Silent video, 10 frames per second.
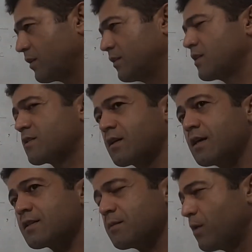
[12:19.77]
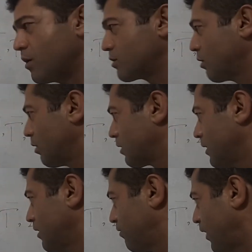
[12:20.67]
discuss about or
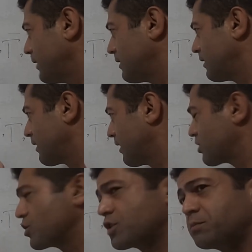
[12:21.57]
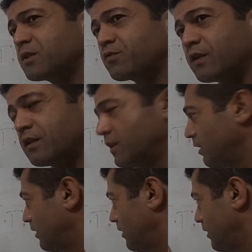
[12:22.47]
find the relationship between
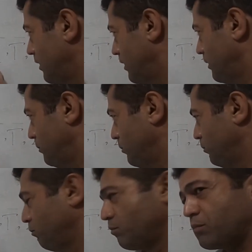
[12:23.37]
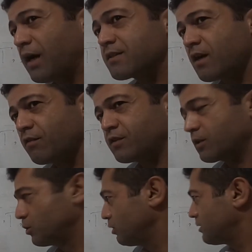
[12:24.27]
price of the
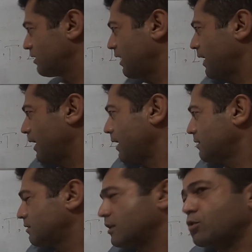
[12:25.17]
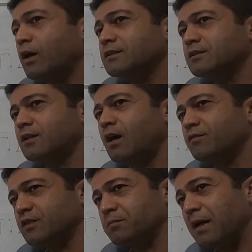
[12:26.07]
good and the quantity
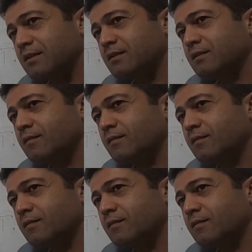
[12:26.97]
of demand.